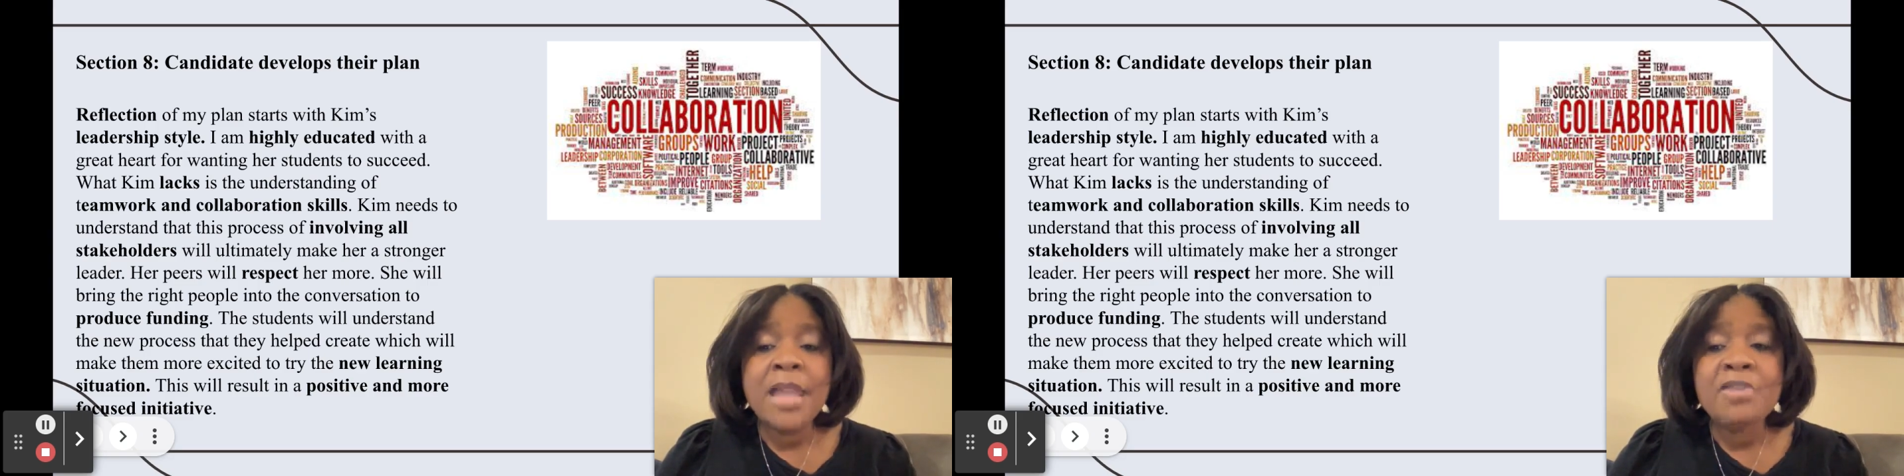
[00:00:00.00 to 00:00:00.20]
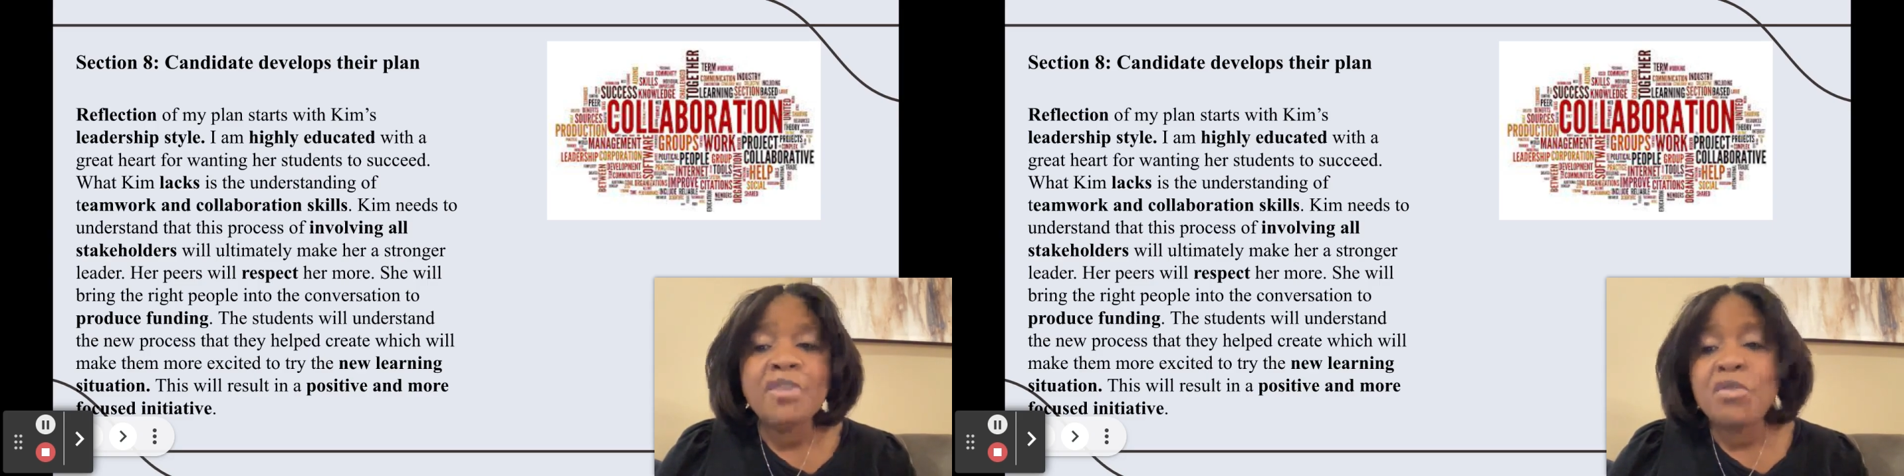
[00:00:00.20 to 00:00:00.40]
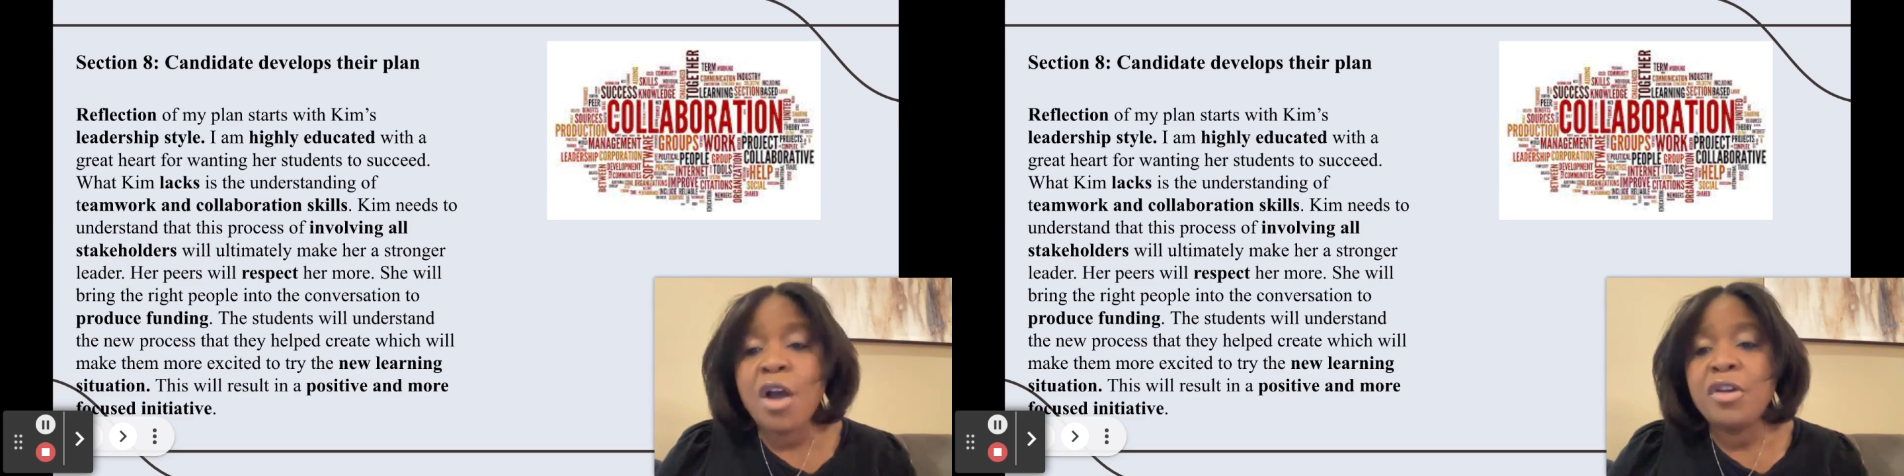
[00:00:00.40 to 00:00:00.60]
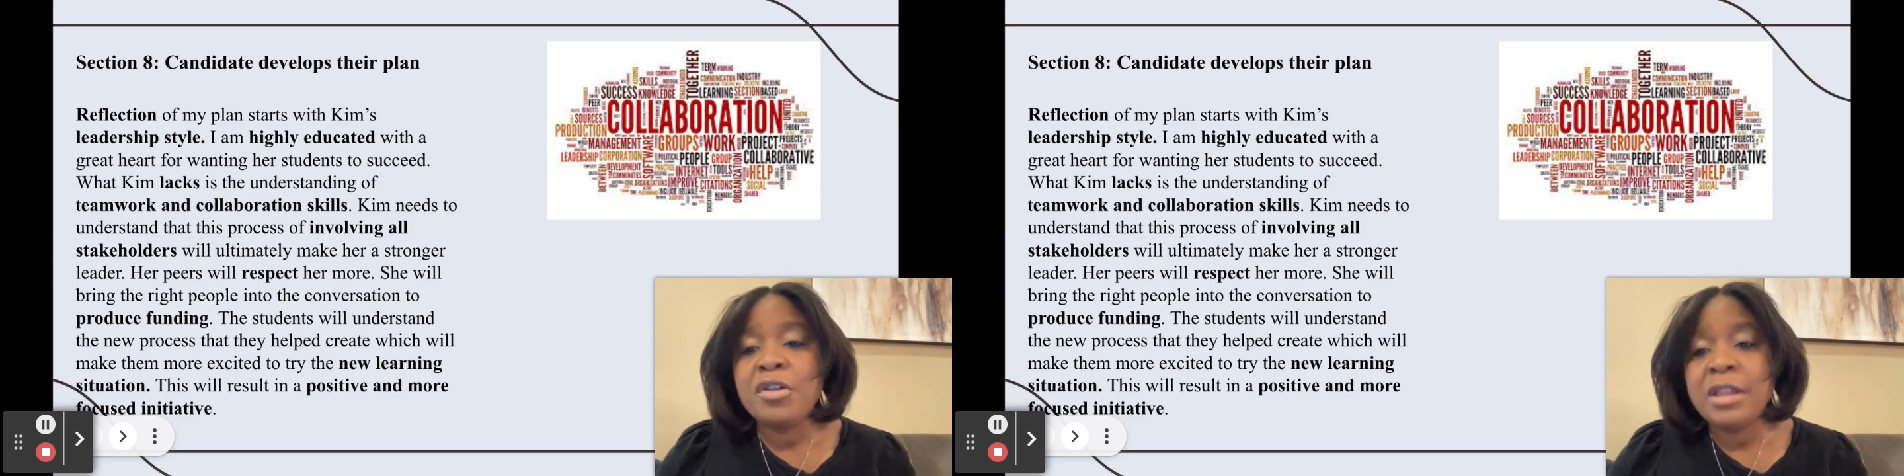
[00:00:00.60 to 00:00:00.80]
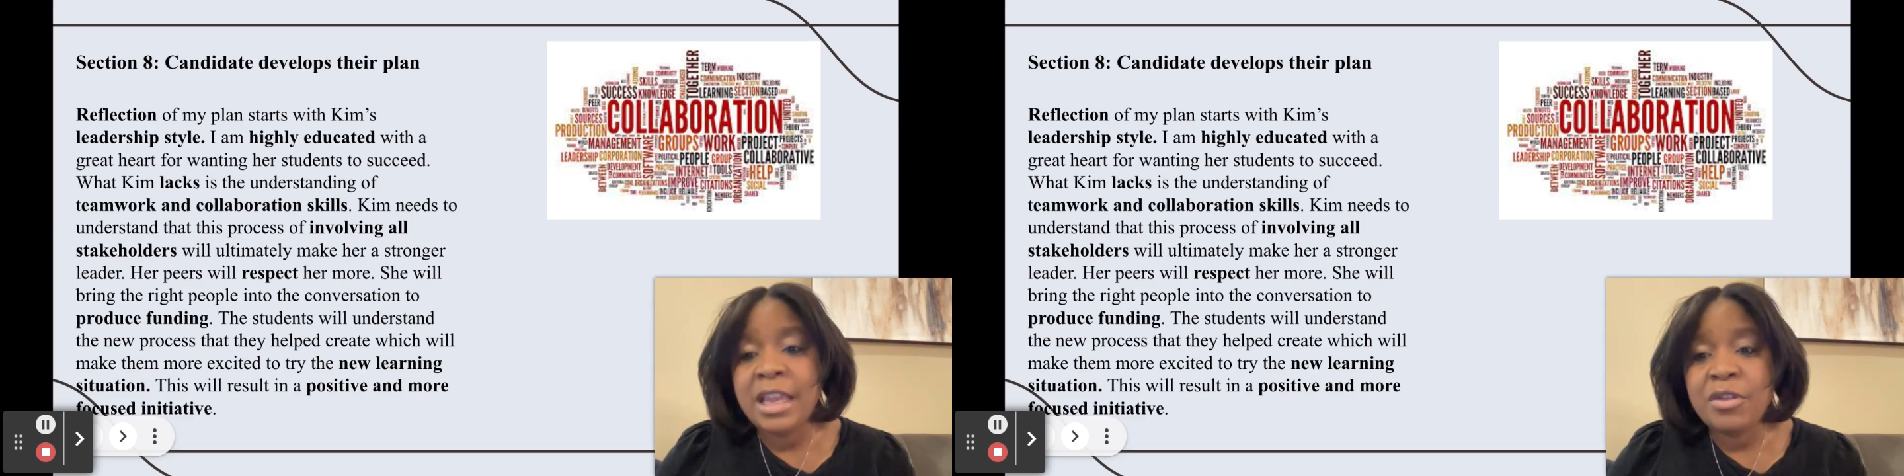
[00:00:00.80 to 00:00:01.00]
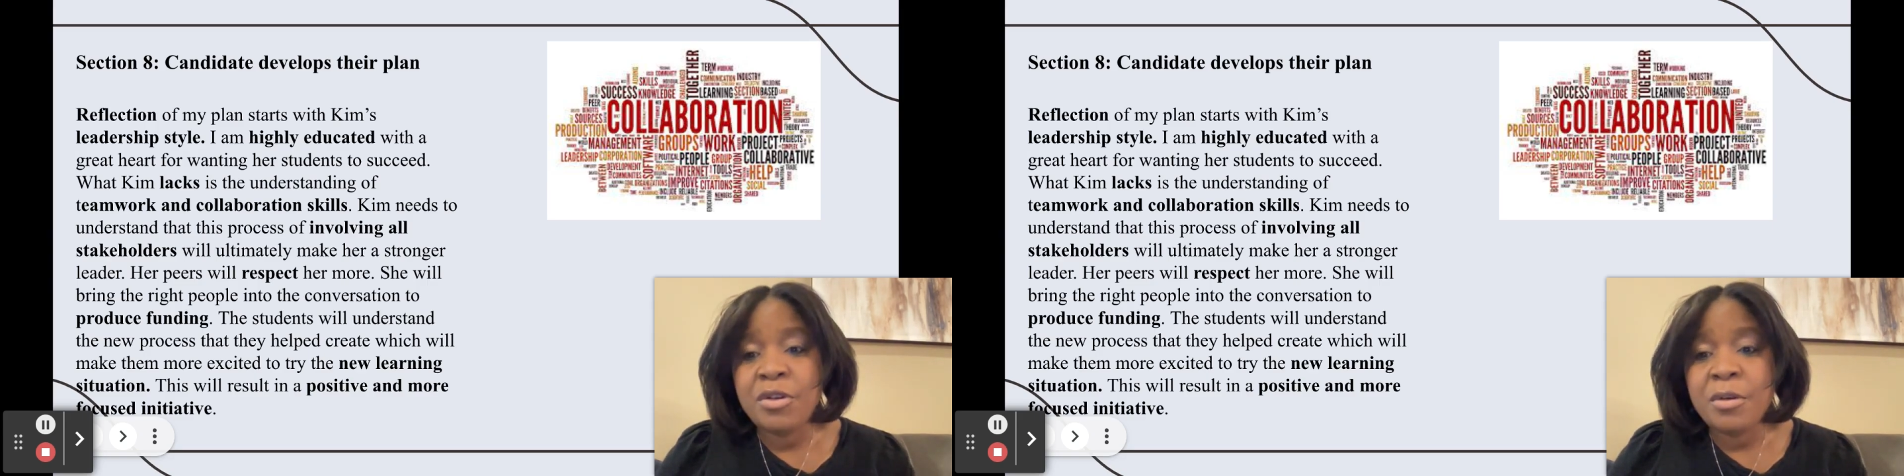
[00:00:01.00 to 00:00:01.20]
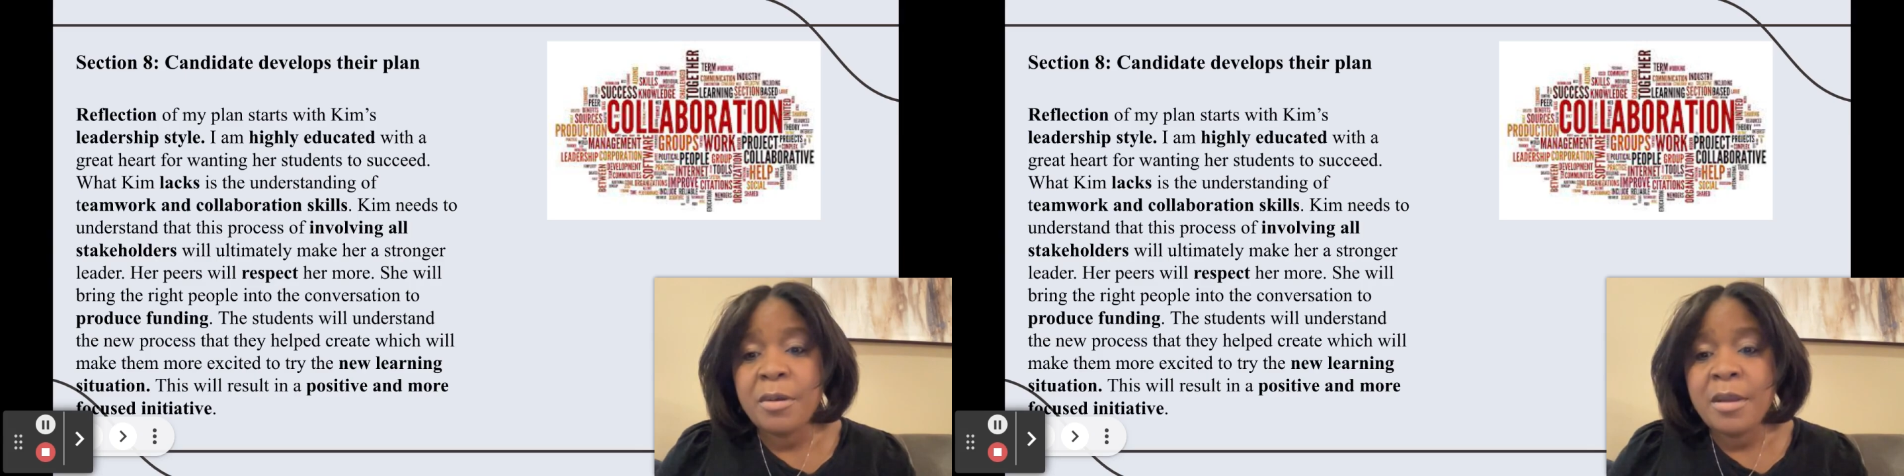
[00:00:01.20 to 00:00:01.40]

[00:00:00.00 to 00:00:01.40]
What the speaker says: a stronger leader.